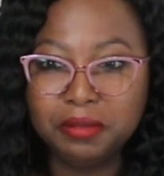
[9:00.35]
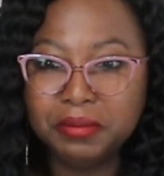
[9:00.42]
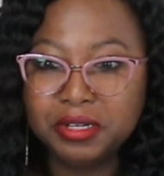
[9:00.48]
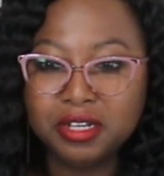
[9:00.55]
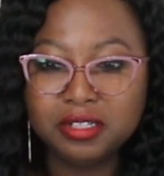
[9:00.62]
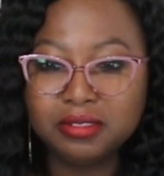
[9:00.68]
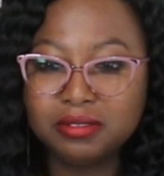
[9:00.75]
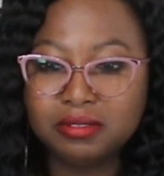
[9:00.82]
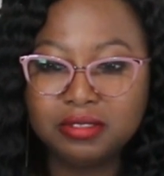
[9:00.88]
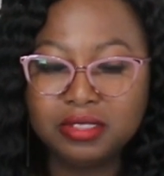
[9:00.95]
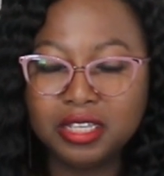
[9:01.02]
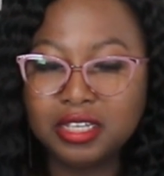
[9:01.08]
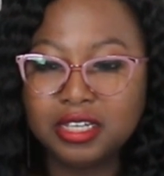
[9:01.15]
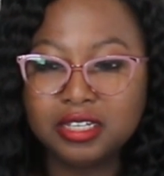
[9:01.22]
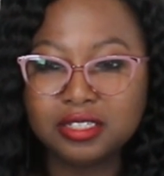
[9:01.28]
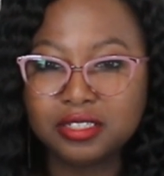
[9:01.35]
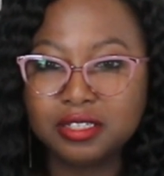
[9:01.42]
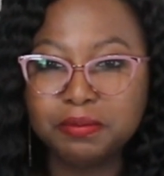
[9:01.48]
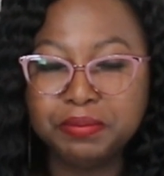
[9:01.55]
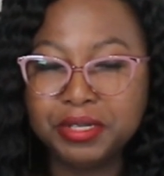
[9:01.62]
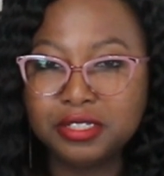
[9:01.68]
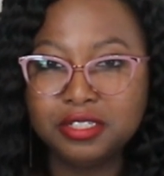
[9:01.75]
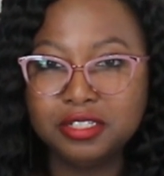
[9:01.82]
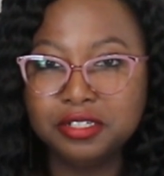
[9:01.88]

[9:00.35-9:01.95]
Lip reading: They may not think it's a big